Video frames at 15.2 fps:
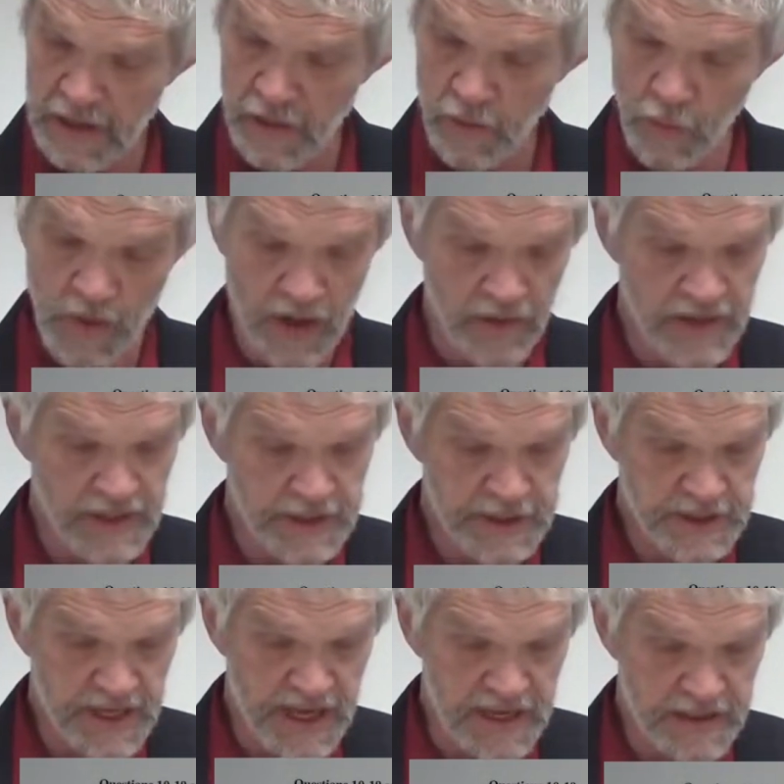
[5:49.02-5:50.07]
where he
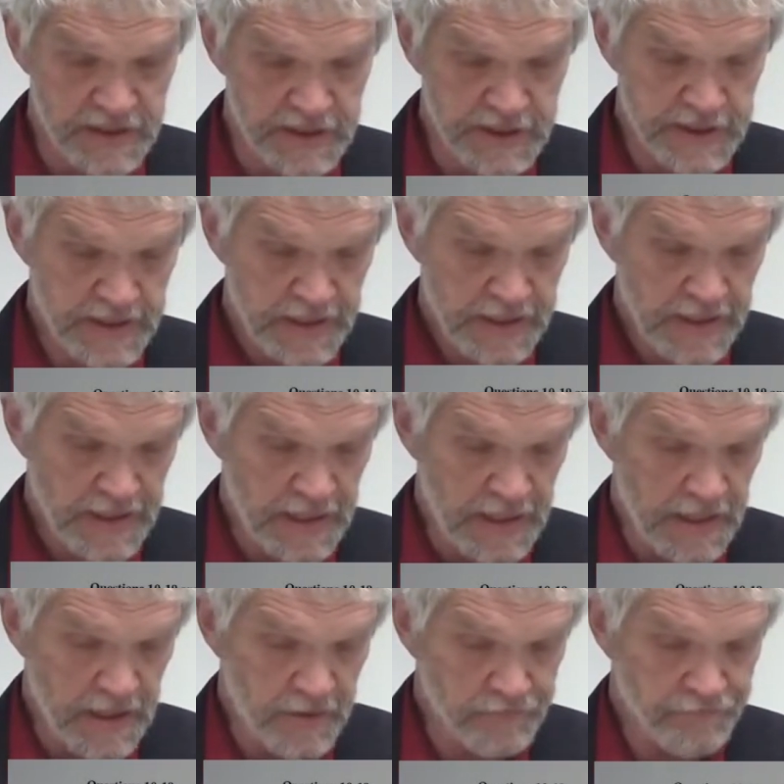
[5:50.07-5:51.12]
says,
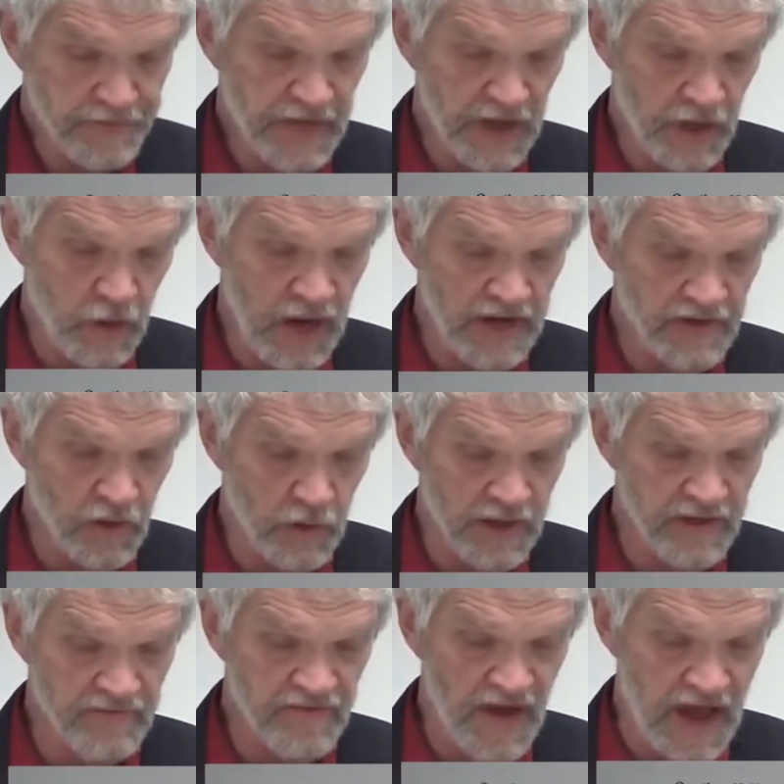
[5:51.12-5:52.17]
I don't
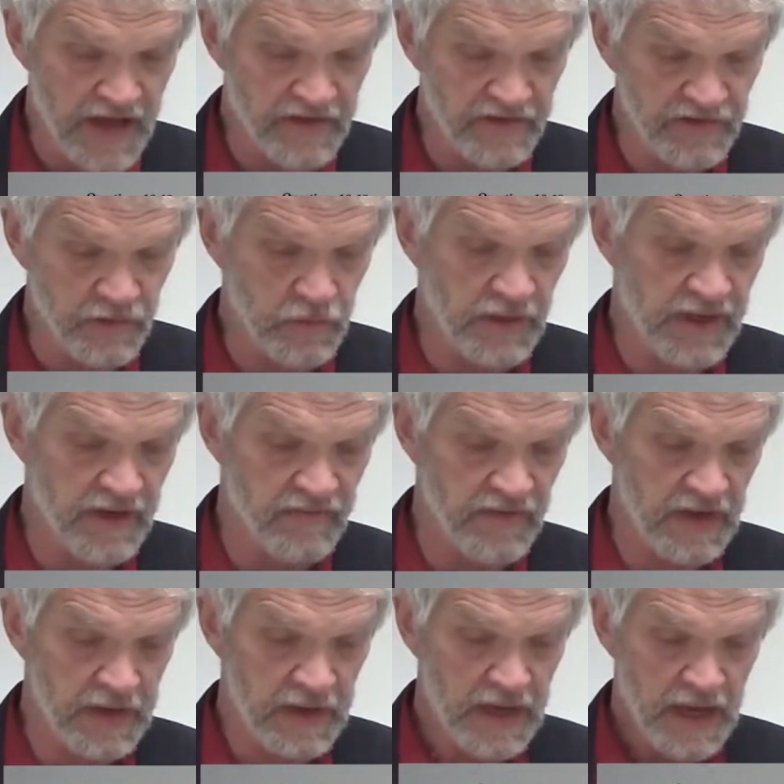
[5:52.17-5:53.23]
advise you
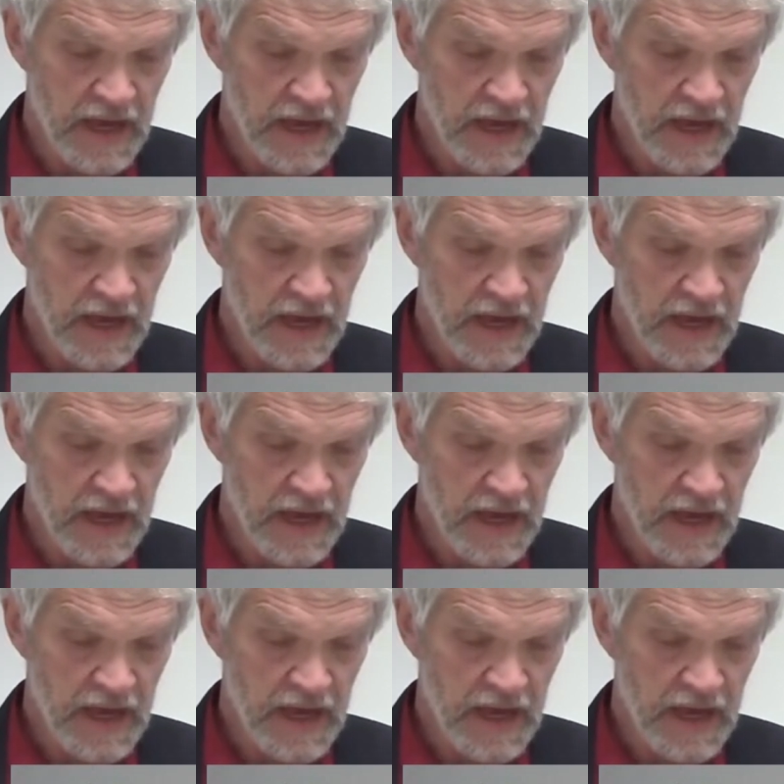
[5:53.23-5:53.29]
leaving,